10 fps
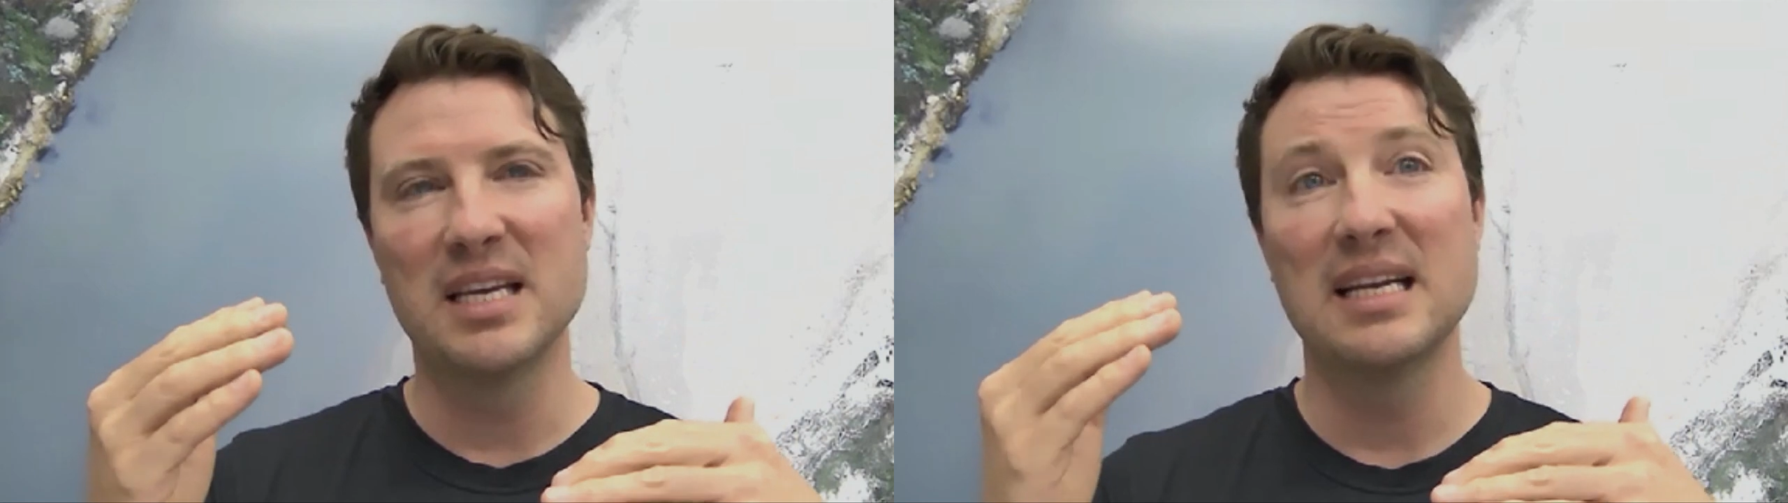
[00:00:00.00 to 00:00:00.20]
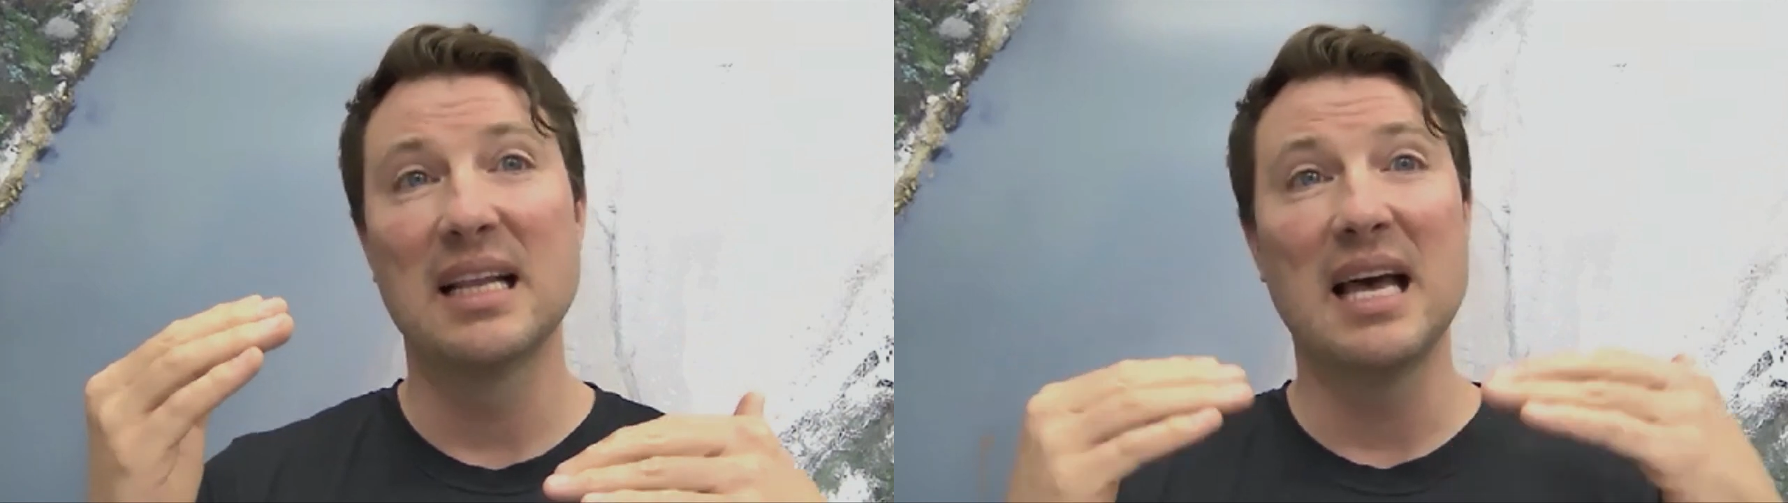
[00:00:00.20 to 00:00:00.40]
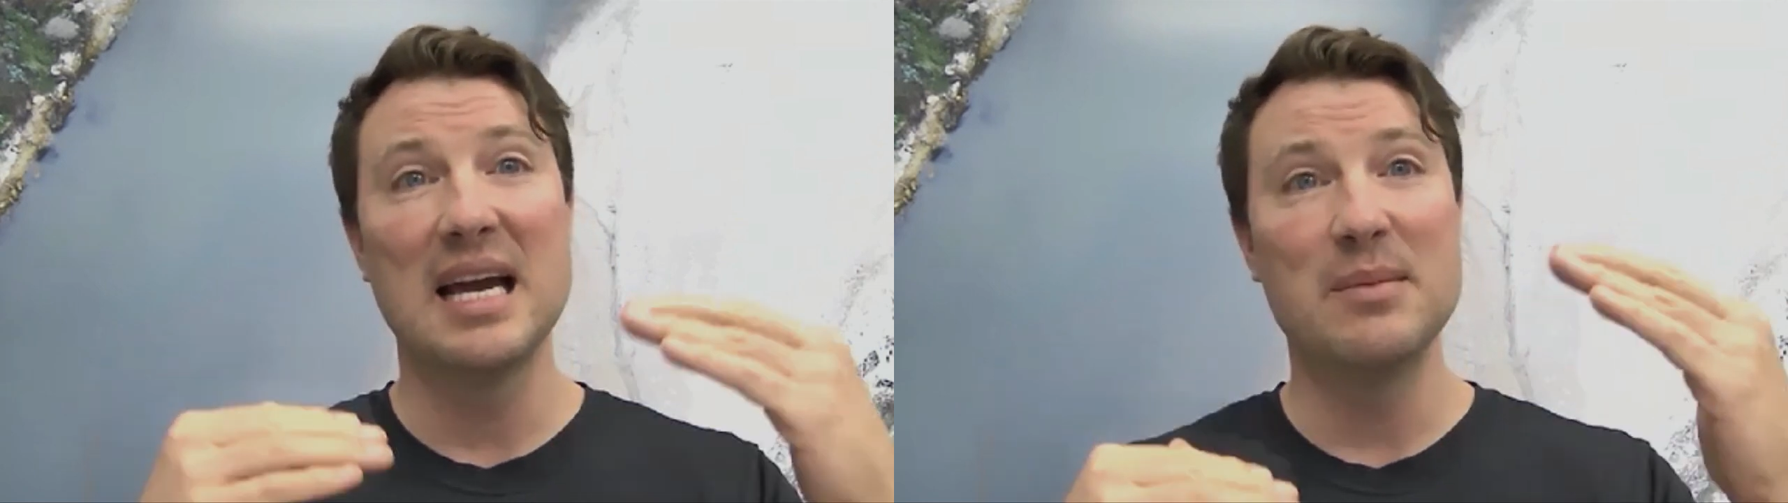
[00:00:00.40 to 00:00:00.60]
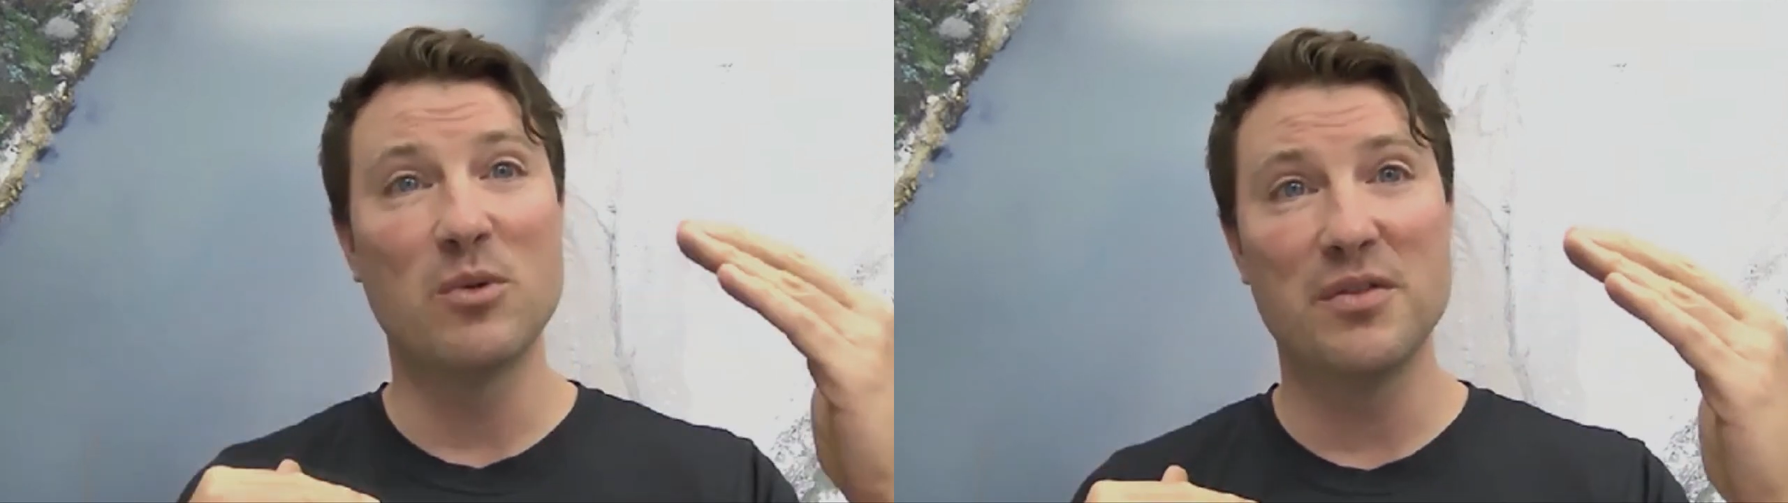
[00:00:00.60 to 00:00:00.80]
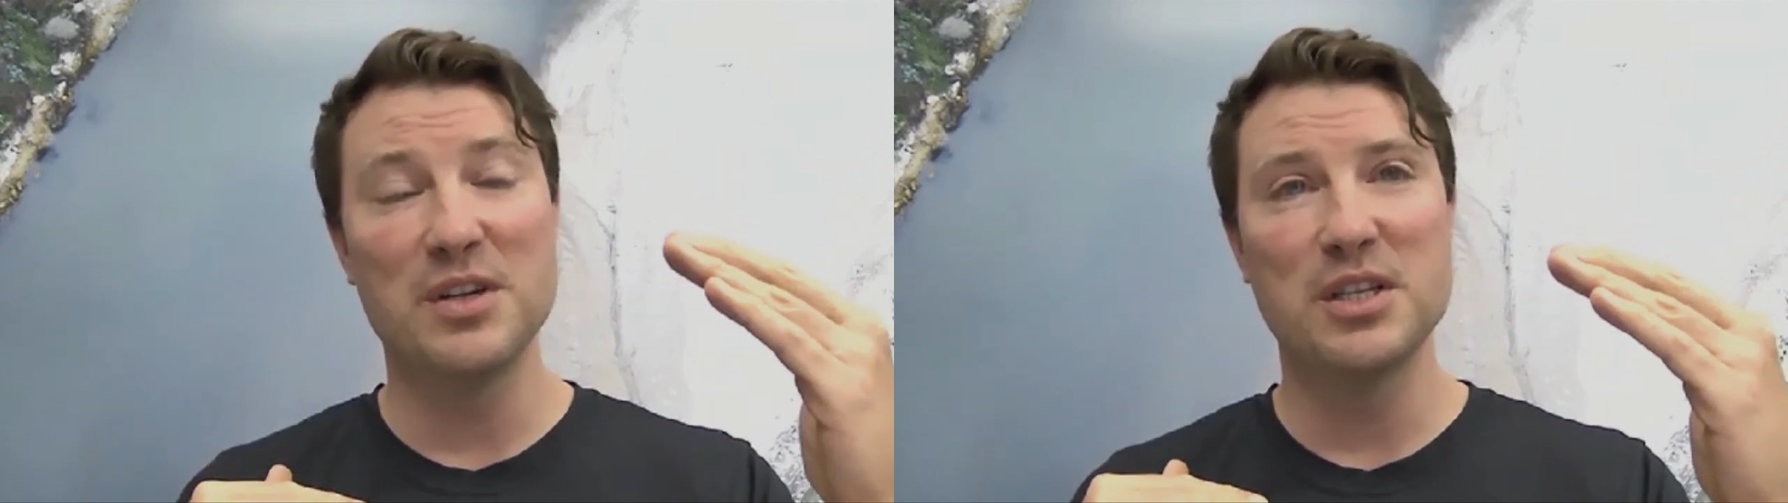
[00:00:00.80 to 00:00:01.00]
and align more
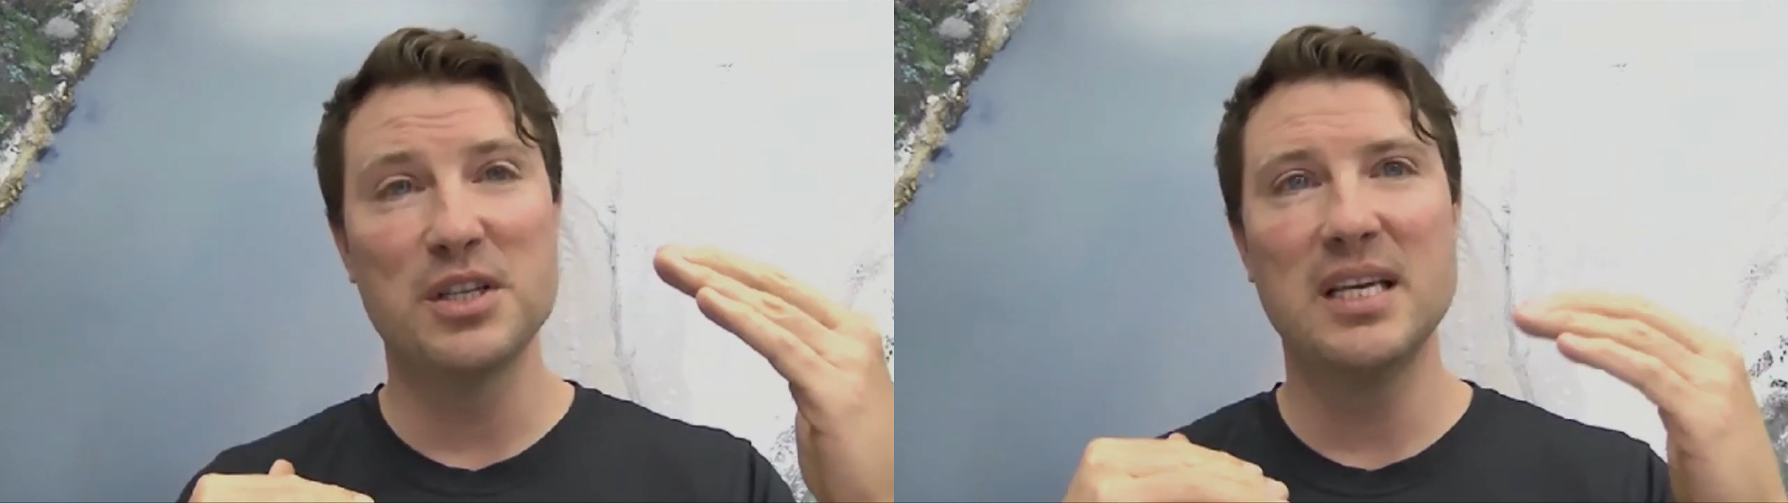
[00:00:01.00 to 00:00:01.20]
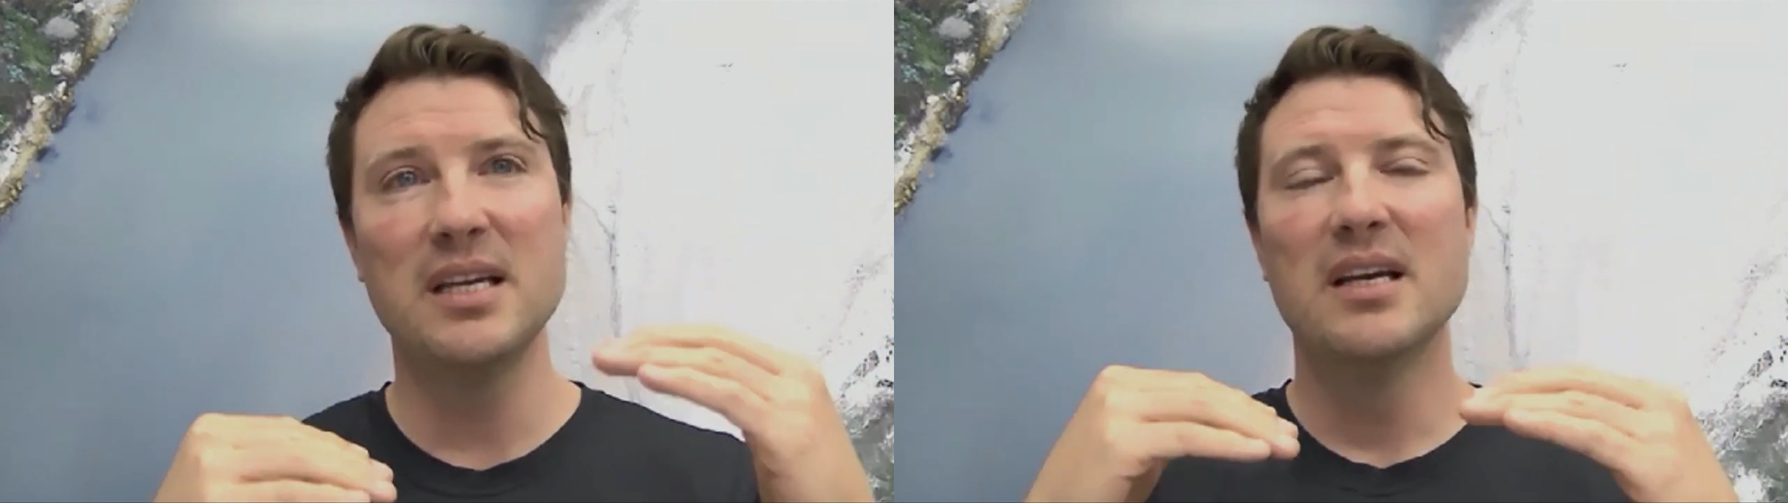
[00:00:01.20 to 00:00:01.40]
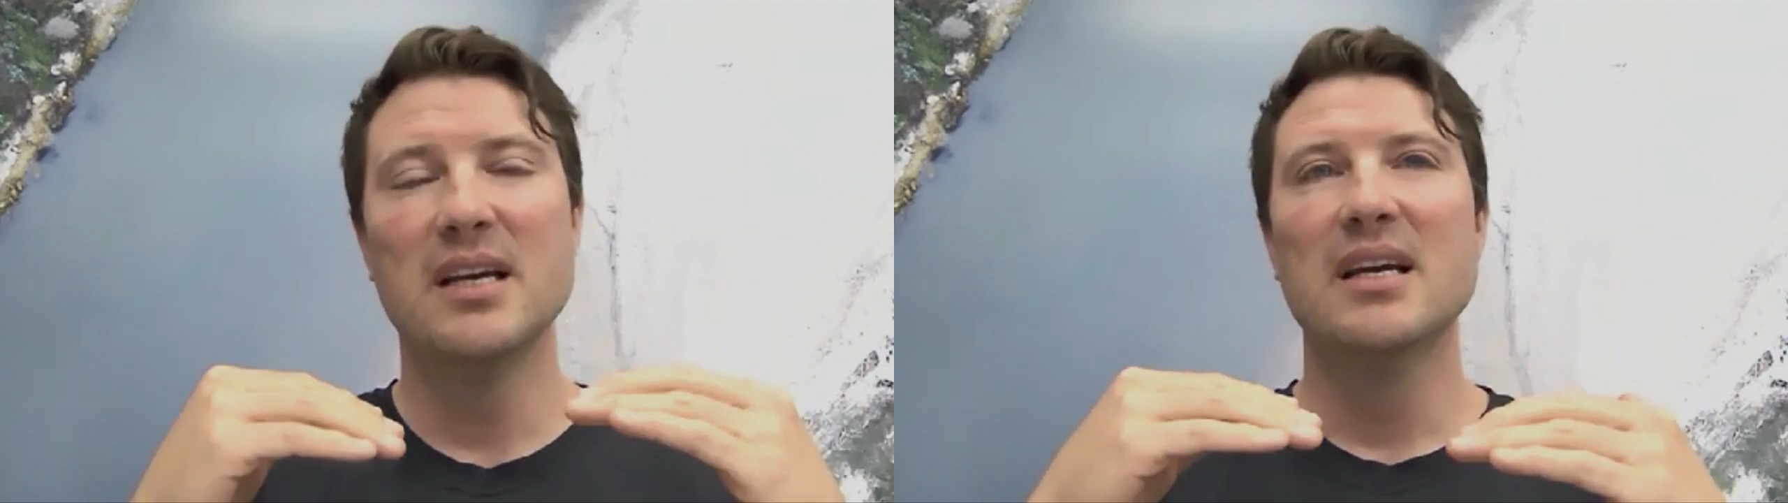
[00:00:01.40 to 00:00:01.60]
efficiently,